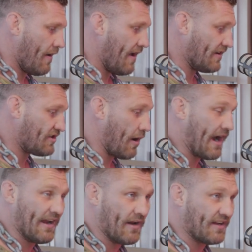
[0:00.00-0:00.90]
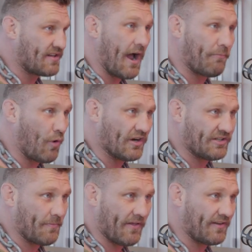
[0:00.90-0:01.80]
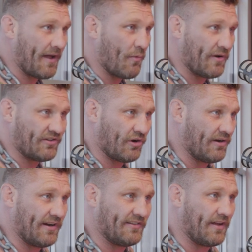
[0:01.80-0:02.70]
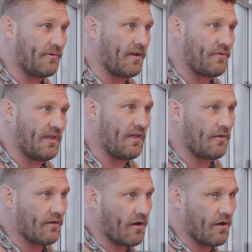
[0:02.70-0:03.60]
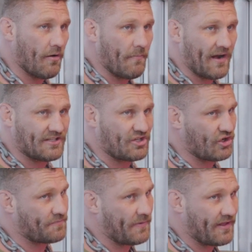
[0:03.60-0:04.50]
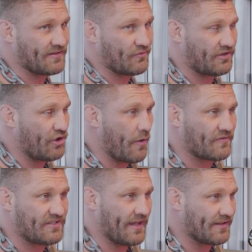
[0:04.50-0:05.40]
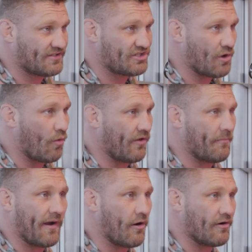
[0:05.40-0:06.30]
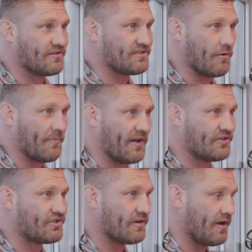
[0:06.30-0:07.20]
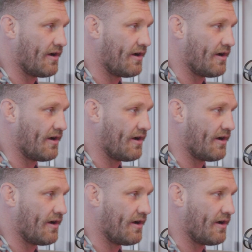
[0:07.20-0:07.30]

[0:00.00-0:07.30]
And so I stopped watching by the time I turned into WWE, and it's just because UFC had stolen my heart so much.